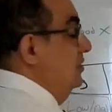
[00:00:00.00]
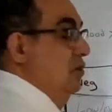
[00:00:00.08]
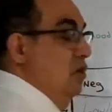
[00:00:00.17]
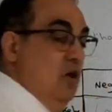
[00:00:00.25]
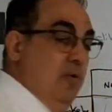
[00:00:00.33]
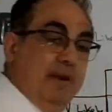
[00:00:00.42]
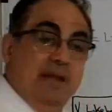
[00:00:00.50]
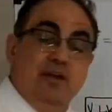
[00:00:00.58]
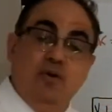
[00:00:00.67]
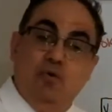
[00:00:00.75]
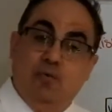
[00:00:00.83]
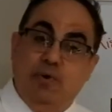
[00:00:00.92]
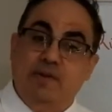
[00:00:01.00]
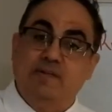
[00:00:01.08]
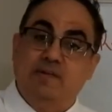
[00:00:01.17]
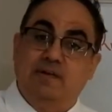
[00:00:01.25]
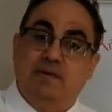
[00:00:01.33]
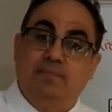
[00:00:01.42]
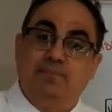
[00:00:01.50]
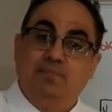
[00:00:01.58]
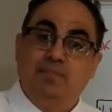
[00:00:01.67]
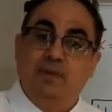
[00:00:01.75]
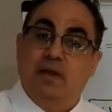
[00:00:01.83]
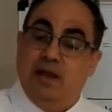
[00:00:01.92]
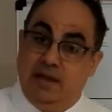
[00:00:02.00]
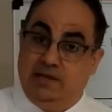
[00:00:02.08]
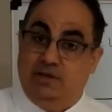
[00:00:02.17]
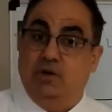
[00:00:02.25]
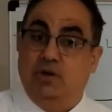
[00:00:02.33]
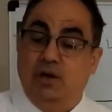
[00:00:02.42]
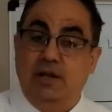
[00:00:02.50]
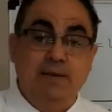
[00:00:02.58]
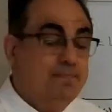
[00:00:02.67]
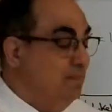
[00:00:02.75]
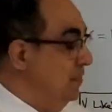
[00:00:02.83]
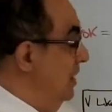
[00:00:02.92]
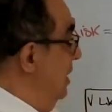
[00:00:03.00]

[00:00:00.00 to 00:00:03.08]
determining your risk internally,